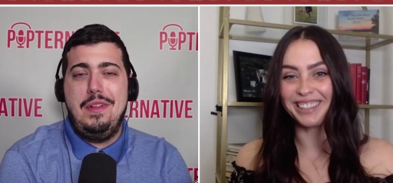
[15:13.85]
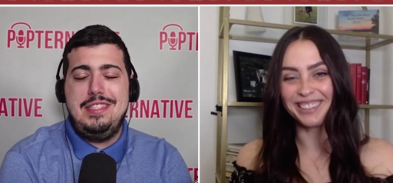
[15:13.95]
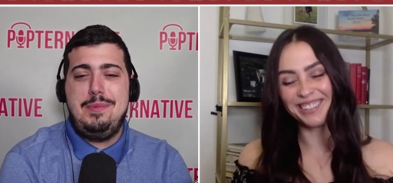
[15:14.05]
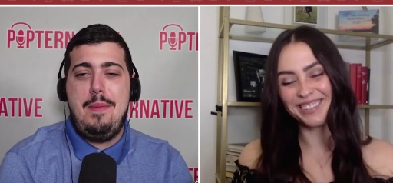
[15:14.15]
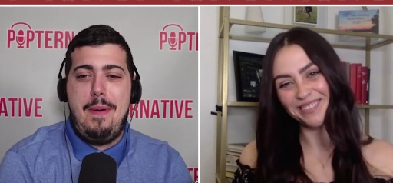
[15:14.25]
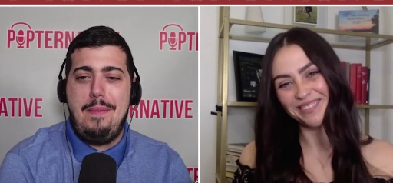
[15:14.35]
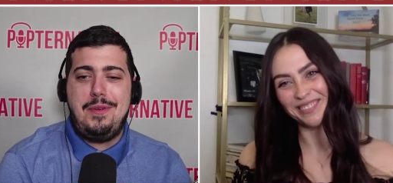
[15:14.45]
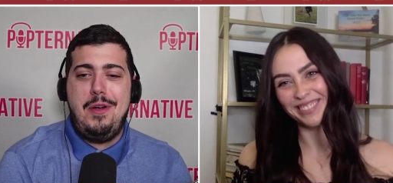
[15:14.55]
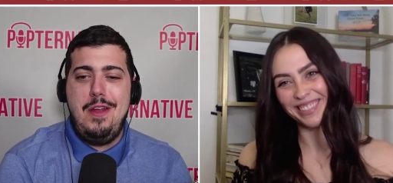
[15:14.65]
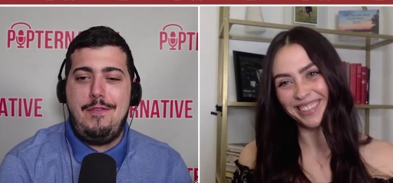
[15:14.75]
Speaker 1: Well, this has been
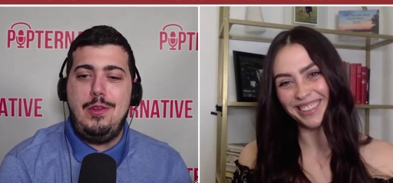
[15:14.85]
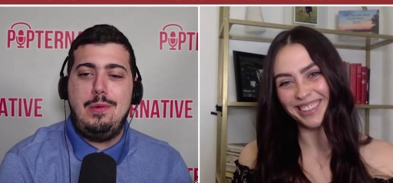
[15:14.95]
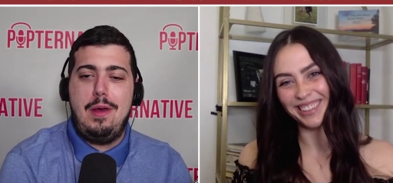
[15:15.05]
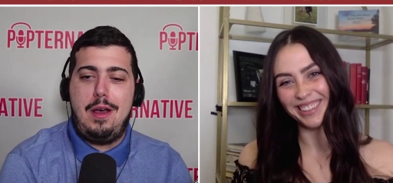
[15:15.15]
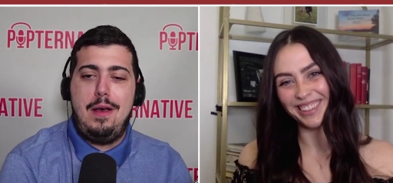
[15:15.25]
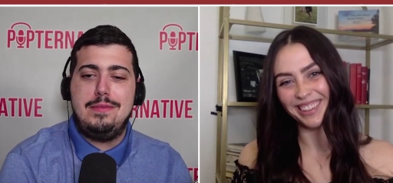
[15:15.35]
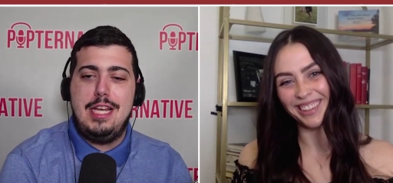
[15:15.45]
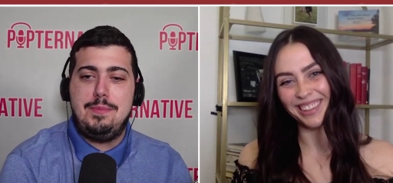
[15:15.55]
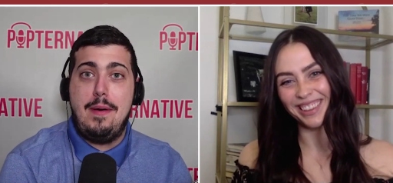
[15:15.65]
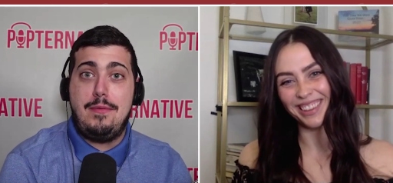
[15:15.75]
Pop Turnip,
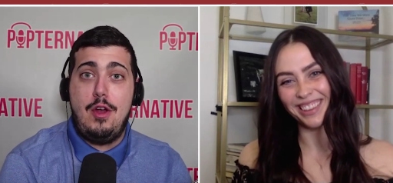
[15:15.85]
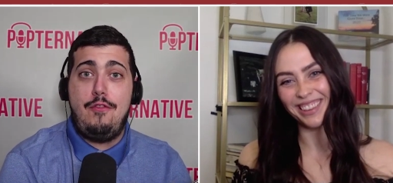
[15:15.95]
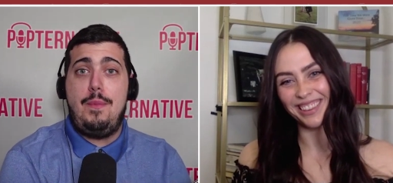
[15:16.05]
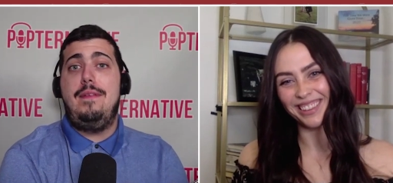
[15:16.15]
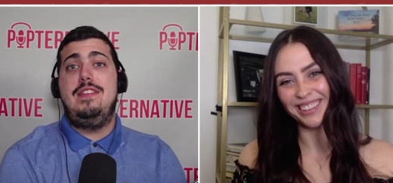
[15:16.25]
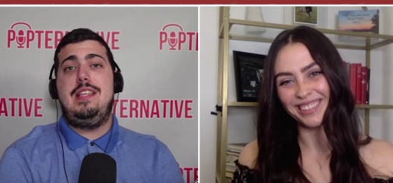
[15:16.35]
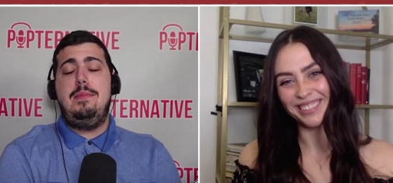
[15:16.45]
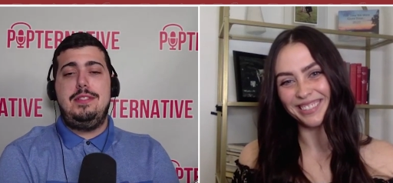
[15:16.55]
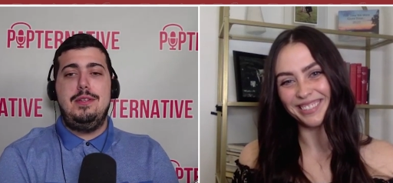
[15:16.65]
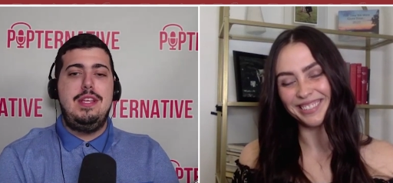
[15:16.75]
youtube.com slash Pop Turn for
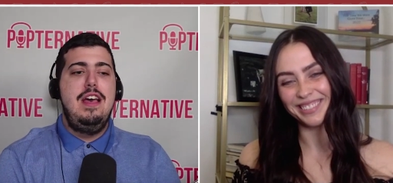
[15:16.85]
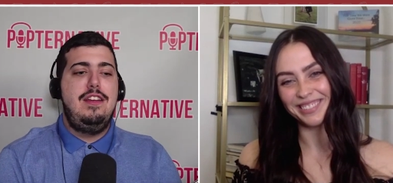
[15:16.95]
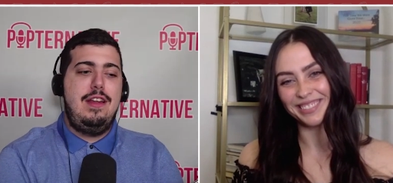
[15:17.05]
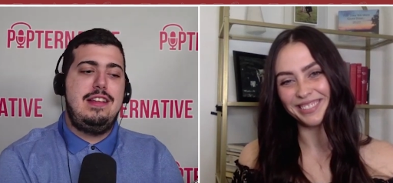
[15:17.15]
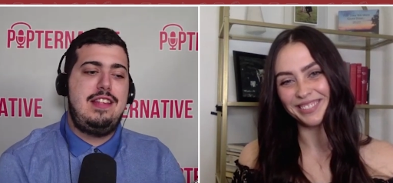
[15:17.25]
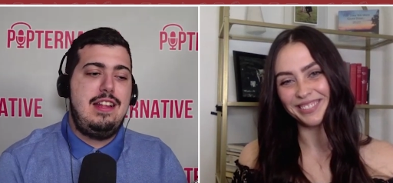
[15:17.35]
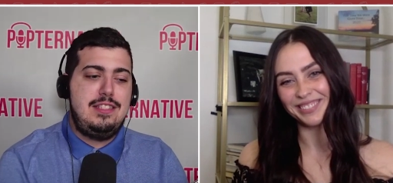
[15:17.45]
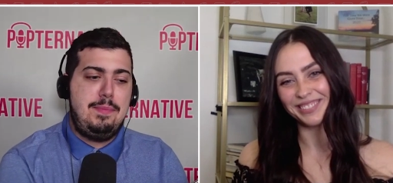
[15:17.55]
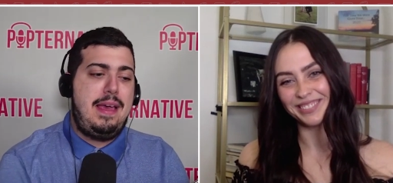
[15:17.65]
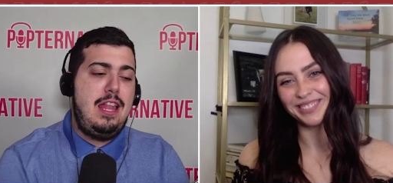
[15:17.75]
previous episodes. Till next
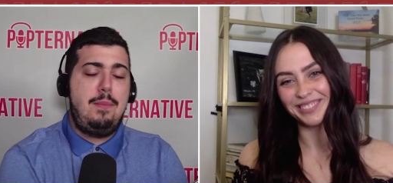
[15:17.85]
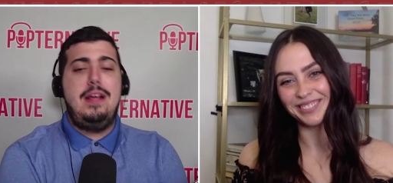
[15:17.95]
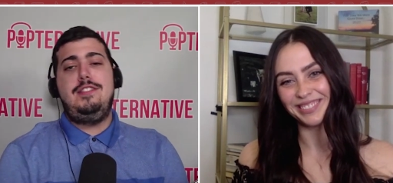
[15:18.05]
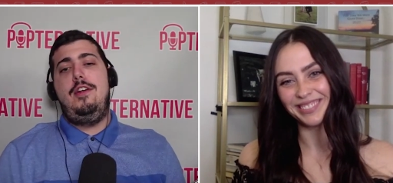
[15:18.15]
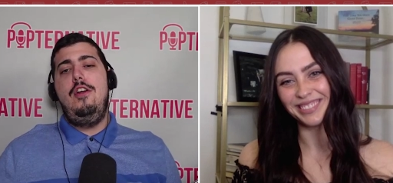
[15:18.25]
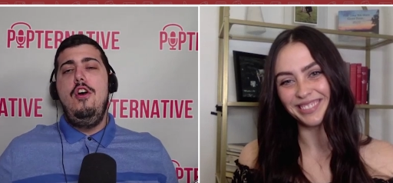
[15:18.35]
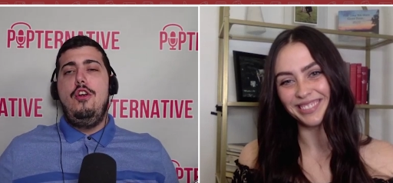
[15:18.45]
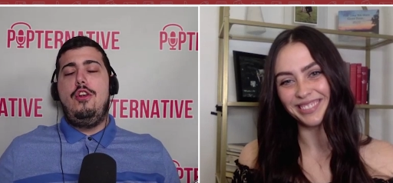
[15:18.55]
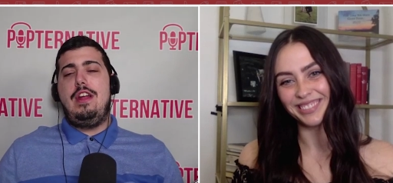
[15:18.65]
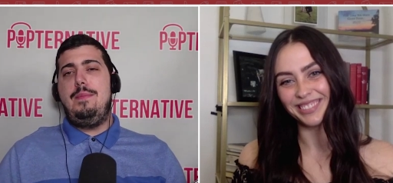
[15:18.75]
time, it's Michala Brasseur.
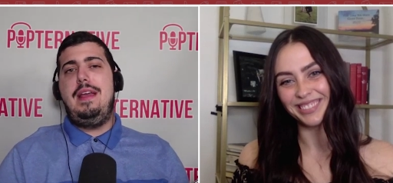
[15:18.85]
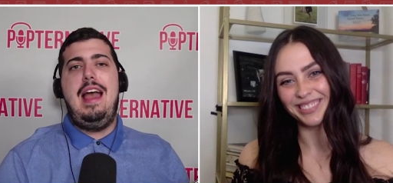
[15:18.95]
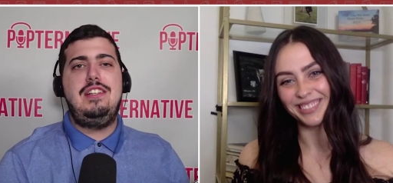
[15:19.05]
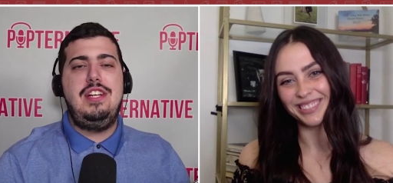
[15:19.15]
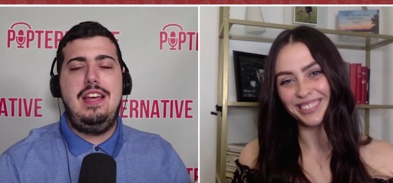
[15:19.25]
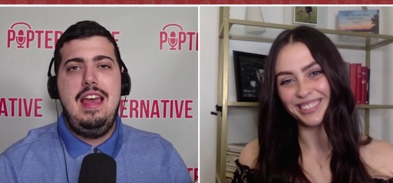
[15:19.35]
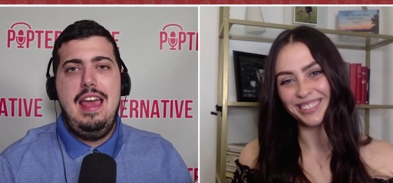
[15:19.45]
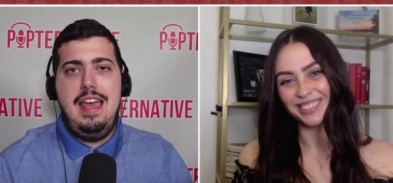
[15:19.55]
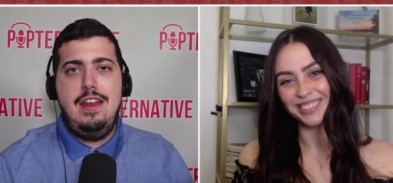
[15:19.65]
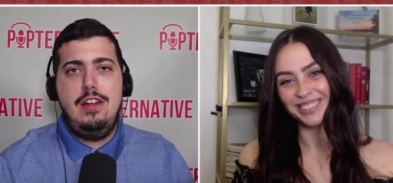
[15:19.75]
You're going to be catching
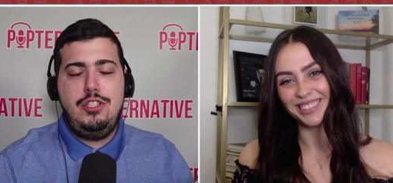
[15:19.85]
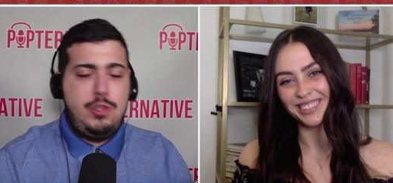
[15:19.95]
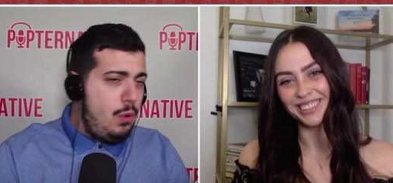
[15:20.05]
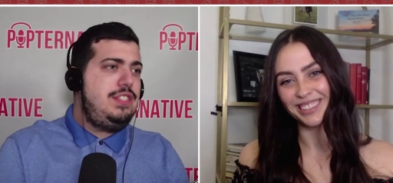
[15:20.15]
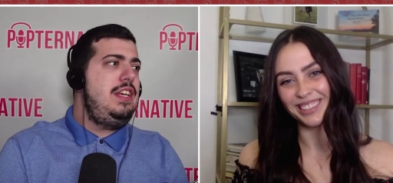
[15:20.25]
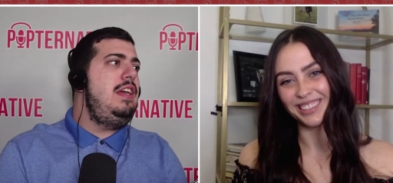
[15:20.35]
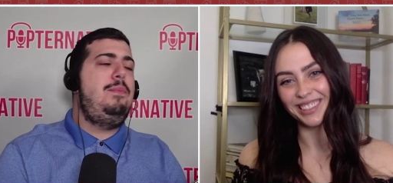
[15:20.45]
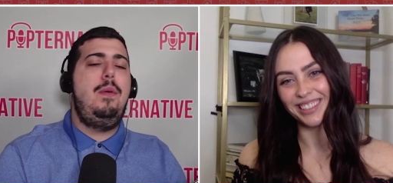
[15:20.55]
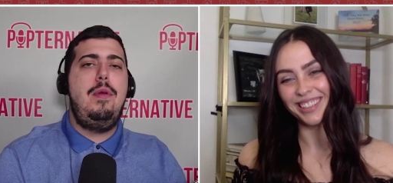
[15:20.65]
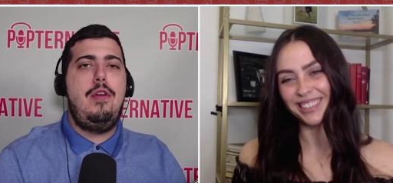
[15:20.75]
in
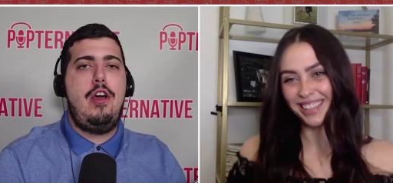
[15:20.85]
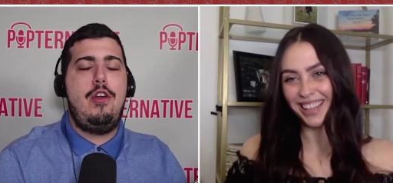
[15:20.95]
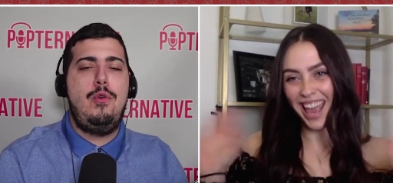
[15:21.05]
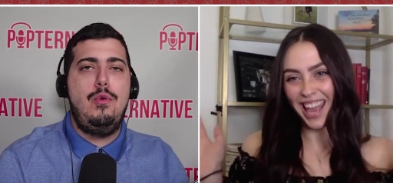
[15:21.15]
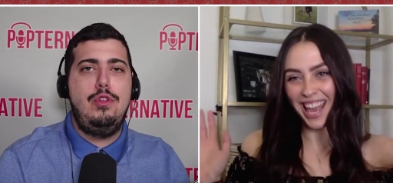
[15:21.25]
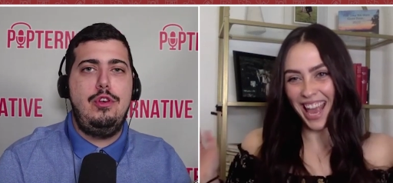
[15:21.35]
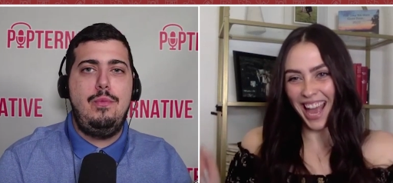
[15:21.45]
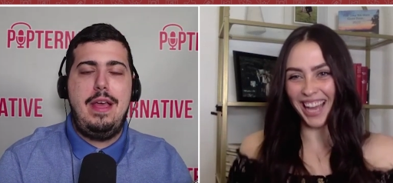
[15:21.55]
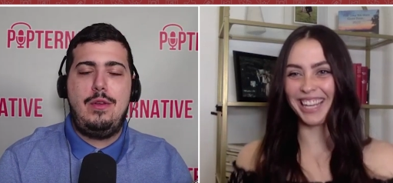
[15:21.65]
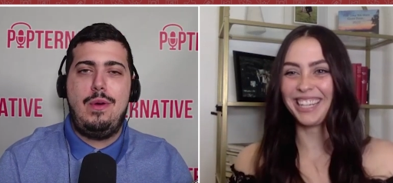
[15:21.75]
Shoresy, premiering on
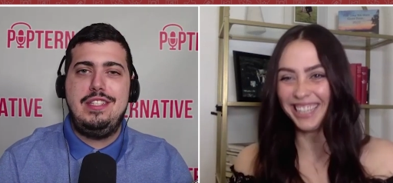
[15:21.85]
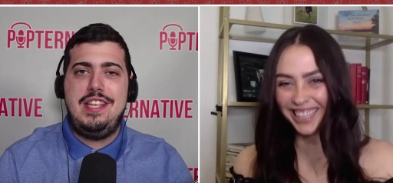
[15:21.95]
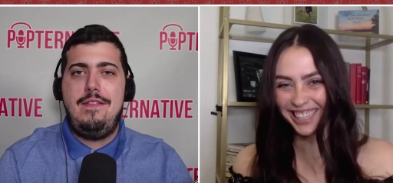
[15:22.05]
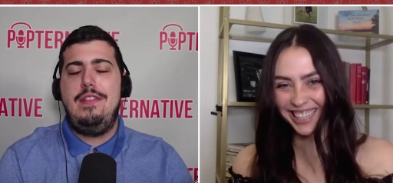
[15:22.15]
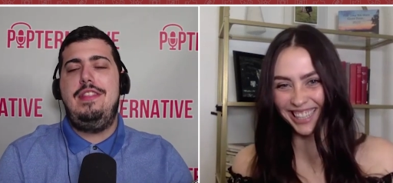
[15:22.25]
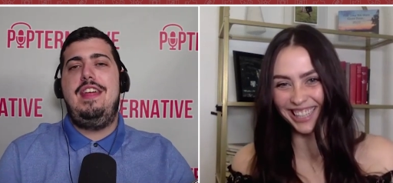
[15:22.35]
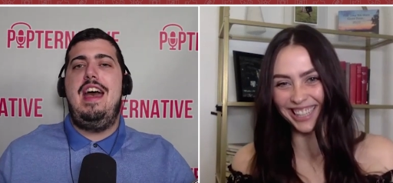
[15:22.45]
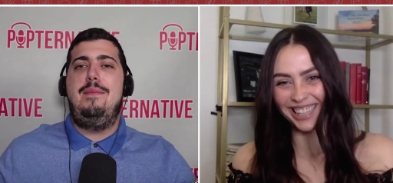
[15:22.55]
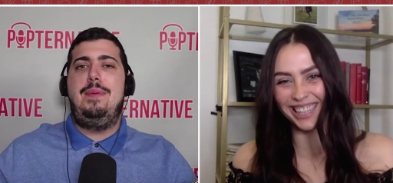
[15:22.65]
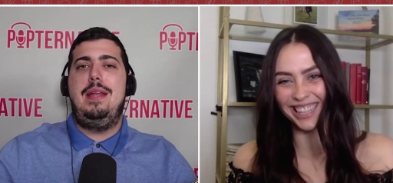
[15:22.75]
Hulu May 27th,
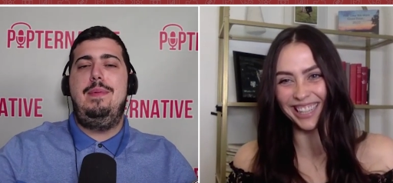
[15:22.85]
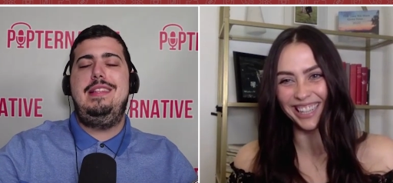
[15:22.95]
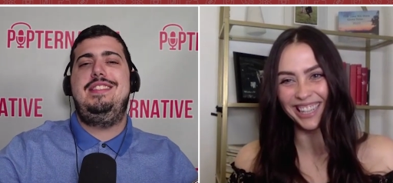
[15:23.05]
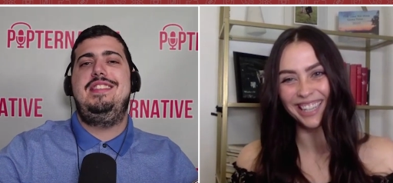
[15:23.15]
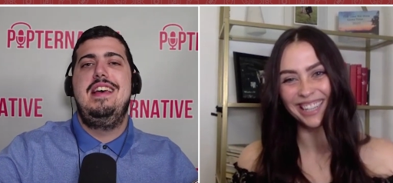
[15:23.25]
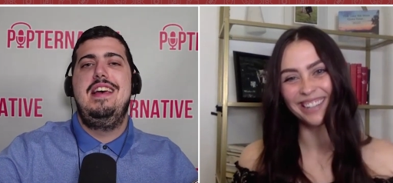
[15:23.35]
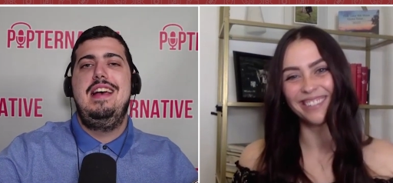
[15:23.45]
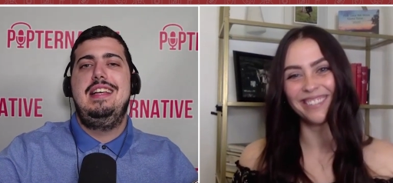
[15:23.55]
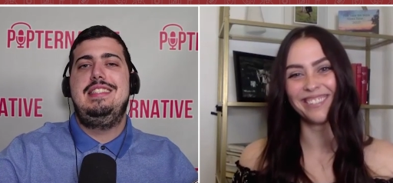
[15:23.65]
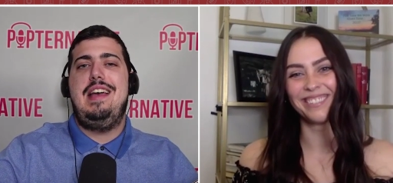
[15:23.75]
and PD Beats
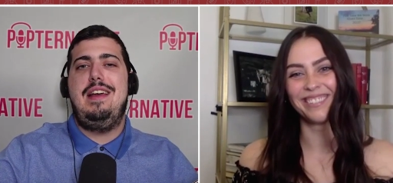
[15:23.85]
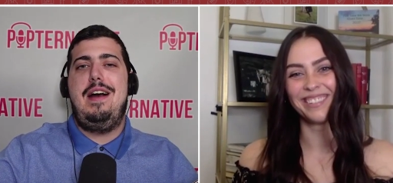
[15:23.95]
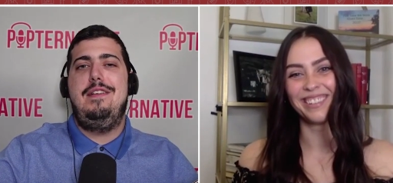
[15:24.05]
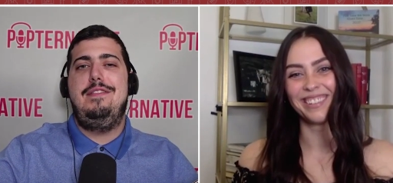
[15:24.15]
signing